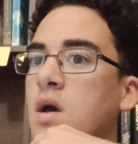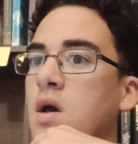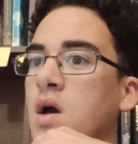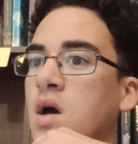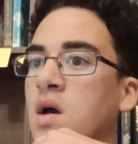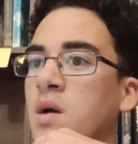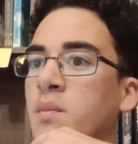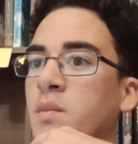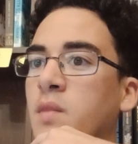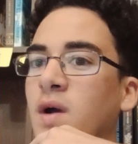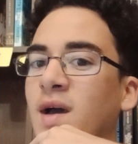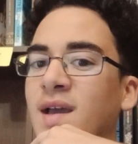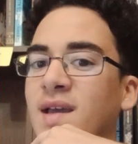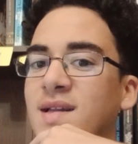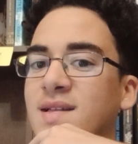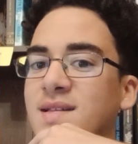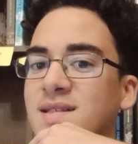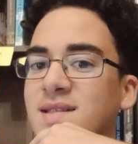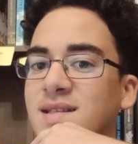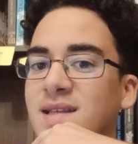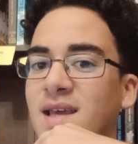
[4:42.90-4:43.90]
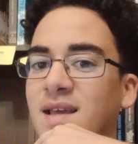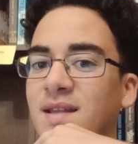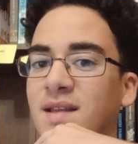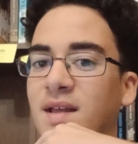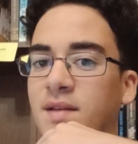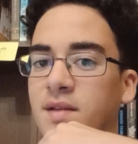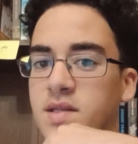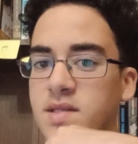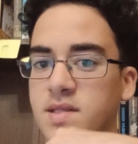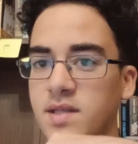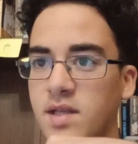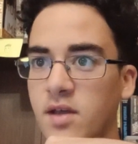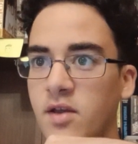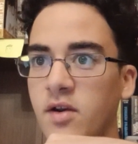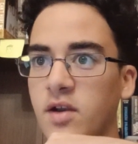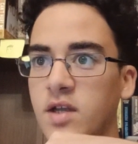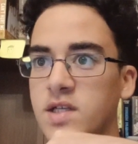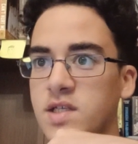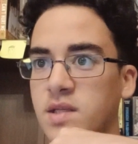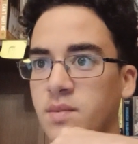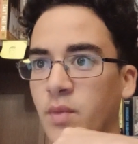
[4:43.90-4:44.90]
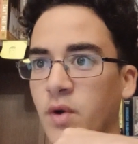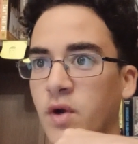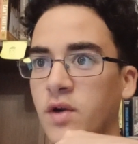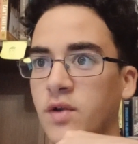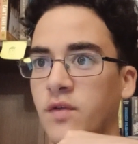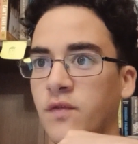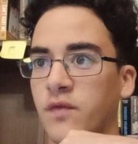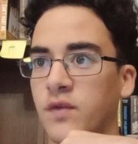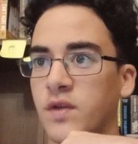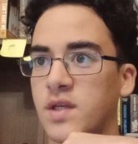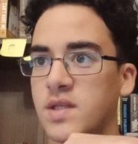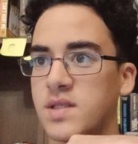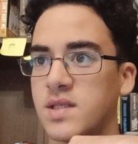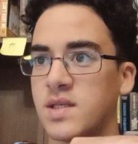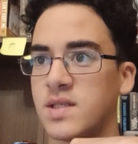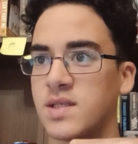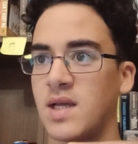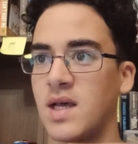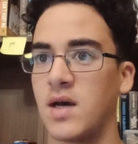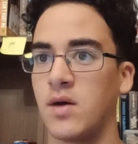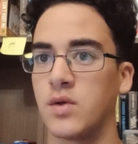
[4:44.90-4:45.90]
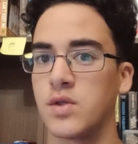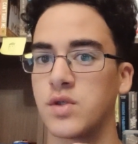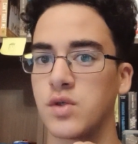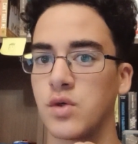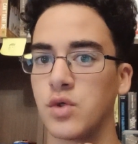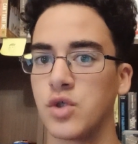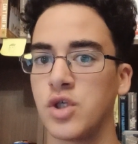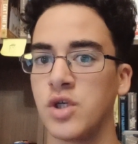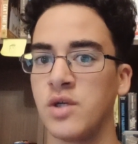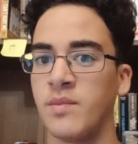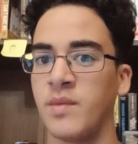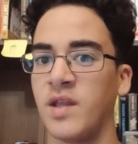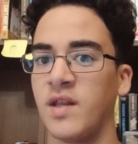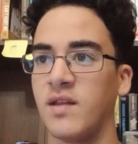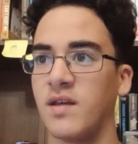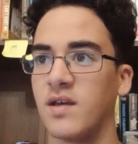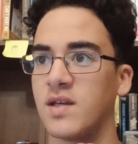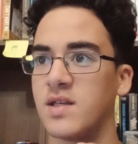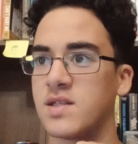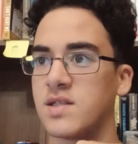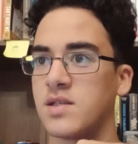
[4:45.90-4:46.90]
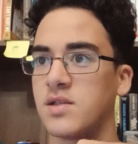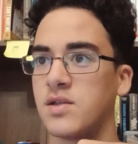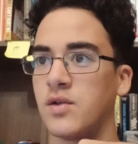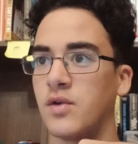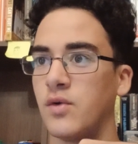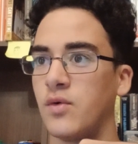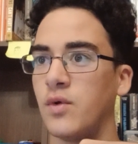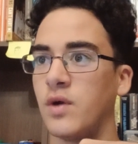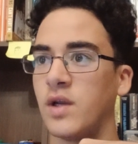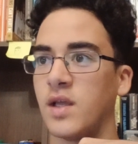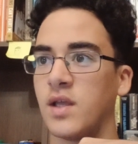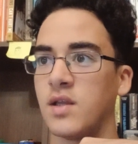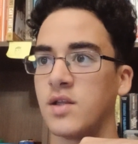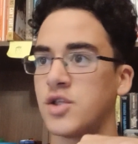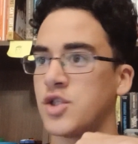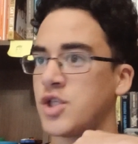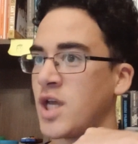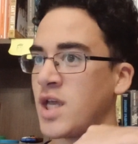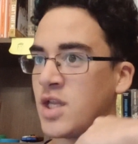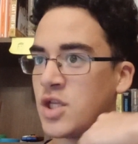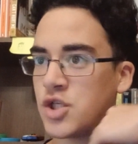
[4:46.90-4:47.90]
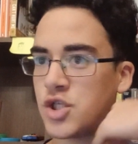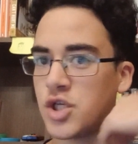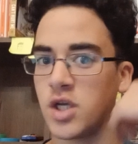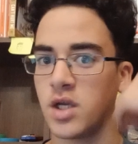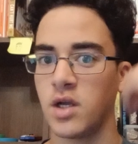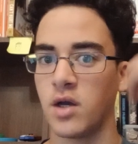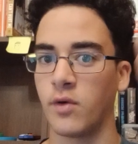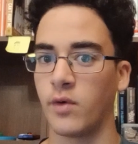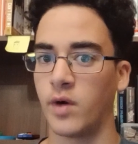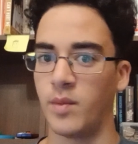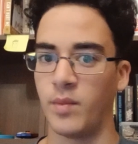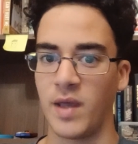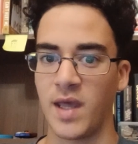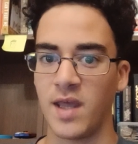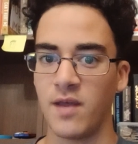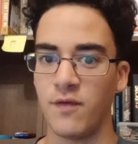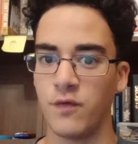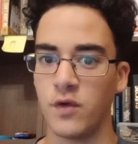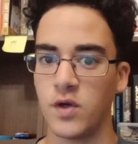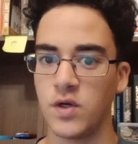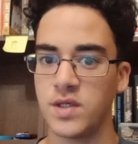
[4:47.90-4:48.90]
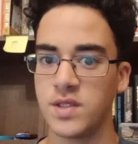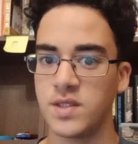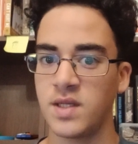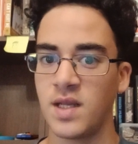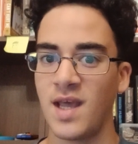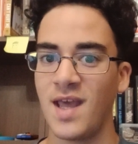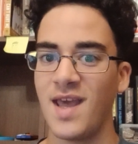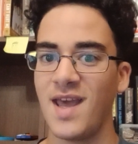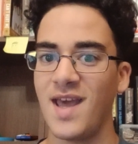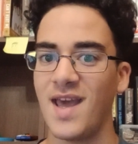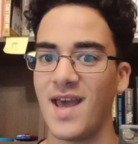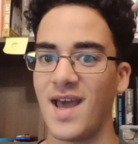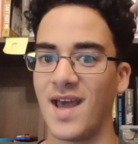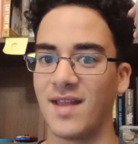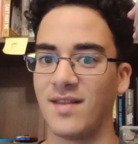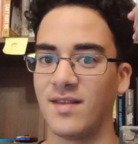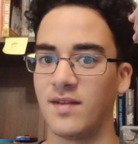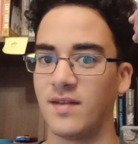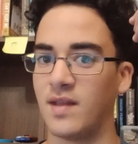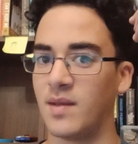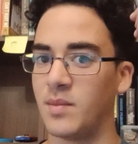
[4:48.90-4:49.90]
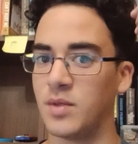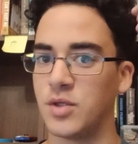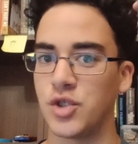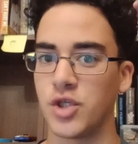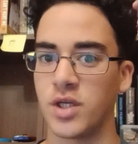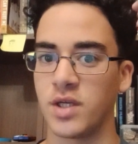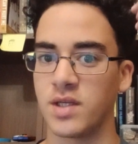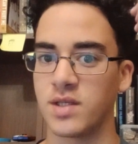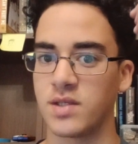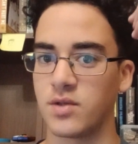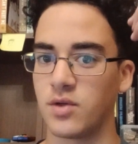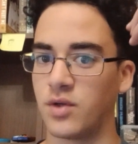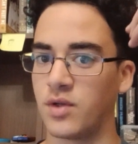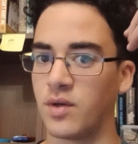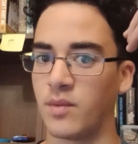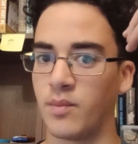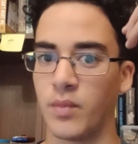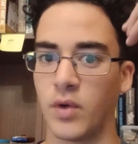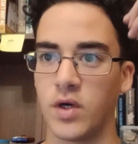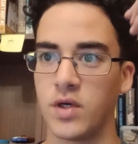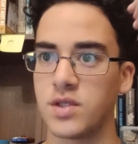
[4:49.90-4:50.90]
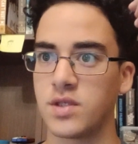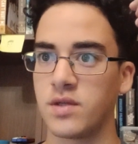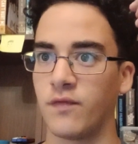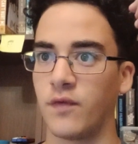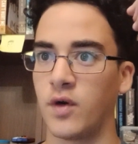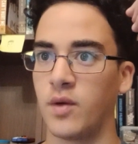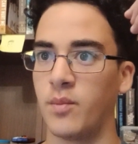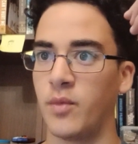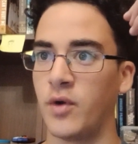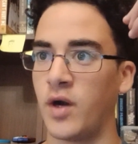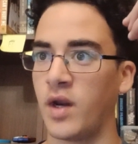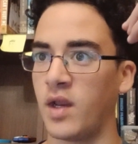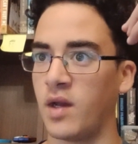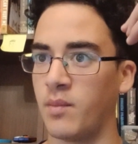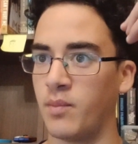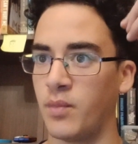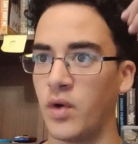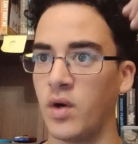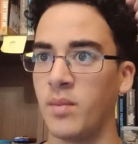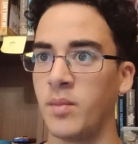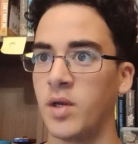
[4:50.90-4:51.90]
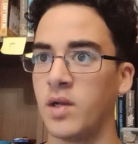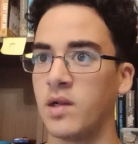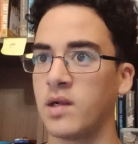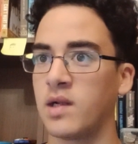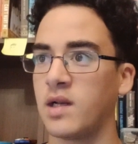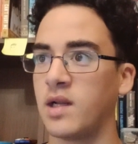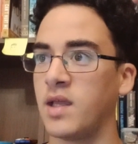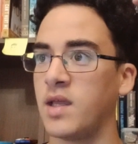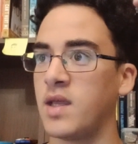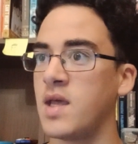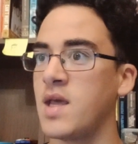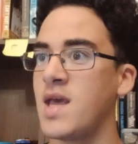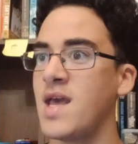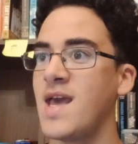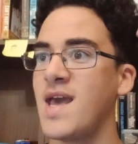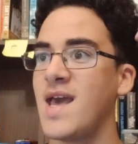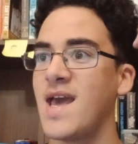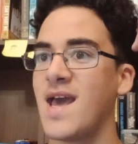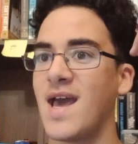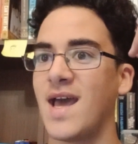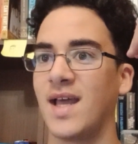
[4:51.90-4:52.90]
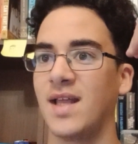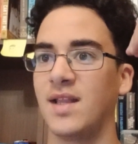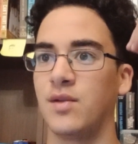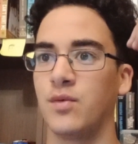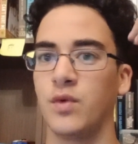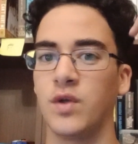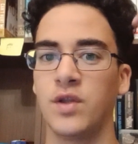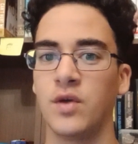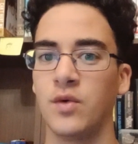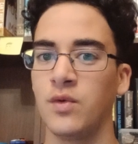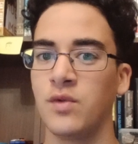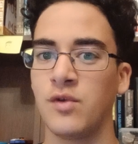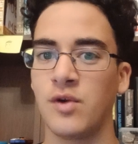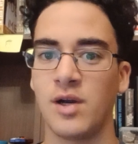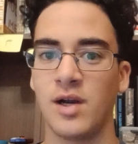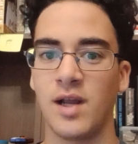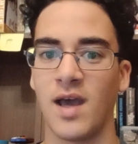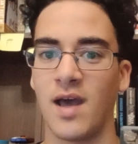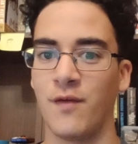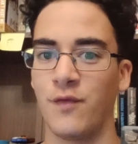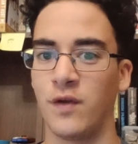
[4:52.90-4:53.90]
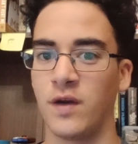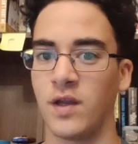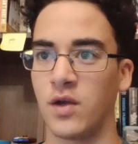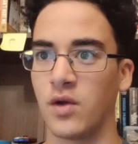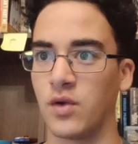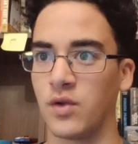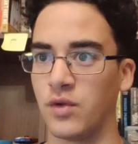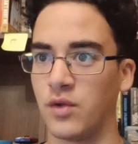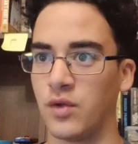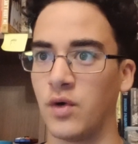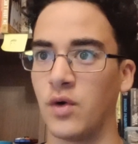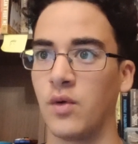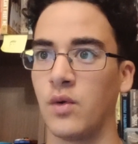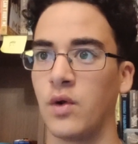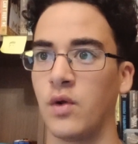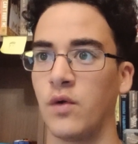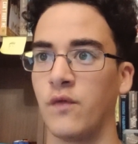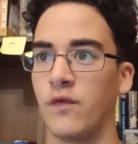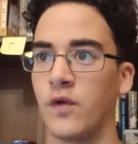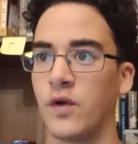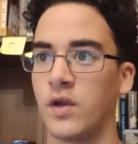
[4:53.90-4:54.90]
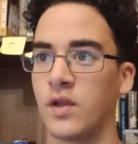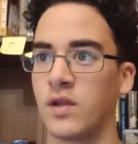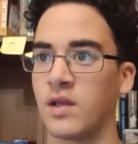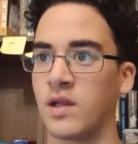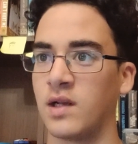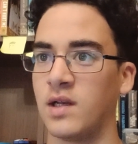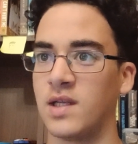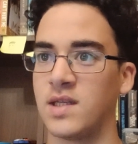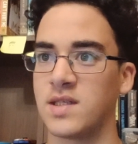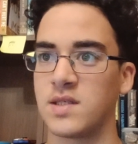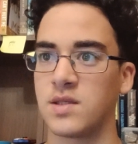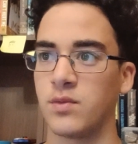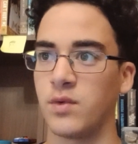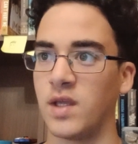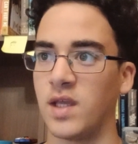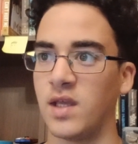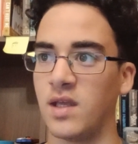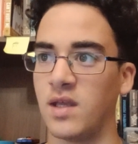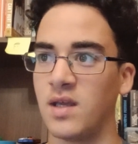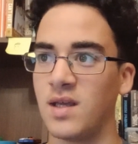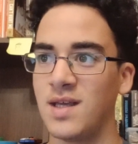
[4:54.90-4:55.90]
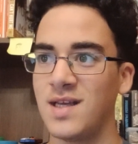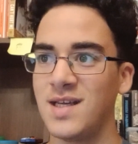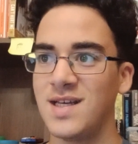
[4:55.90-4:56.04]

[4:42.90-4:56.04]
I'd say that the scariest part of this is how social media is truly changing our behaviors and damaging certain parts of our brain permanently, and we don't really have any control over it unless we